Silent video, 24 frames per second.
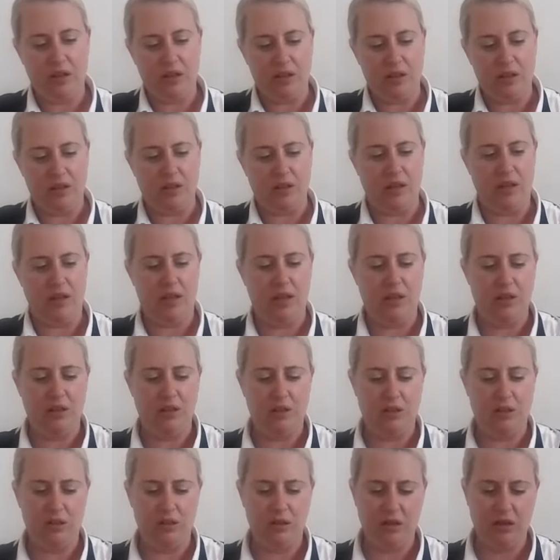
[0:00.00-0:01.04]
Let's see
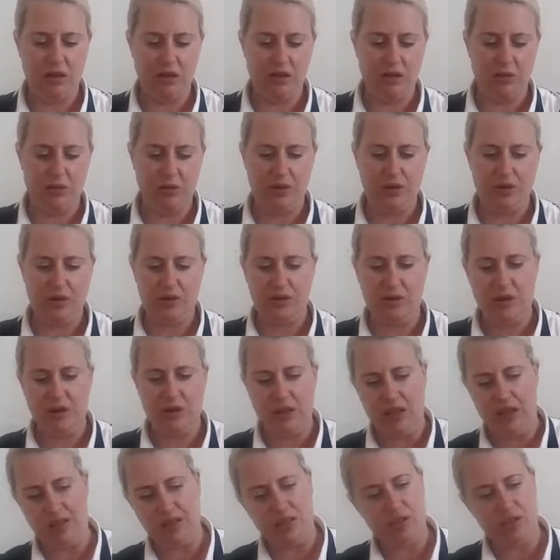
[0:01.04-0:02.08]
how it,
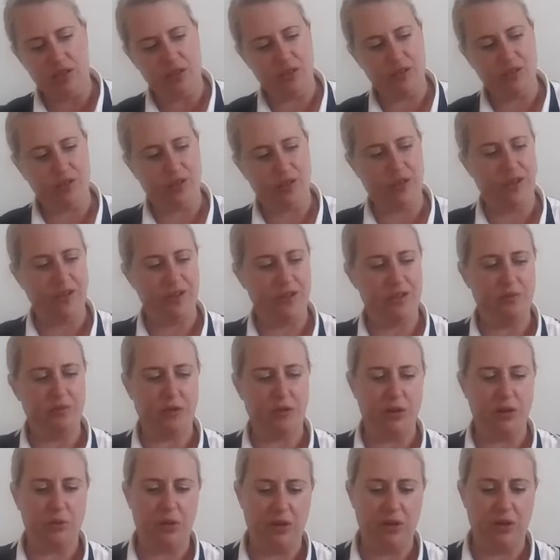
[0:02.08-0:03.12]
yeah, it's just not cutting
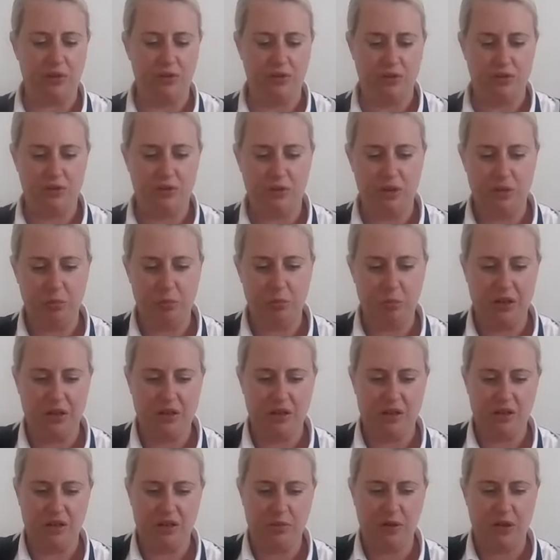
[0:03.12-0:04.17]
very well.
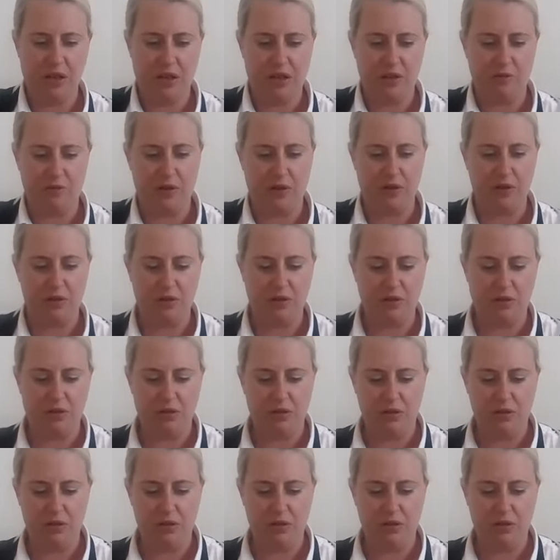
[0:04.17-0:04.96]
Bits coming out of it.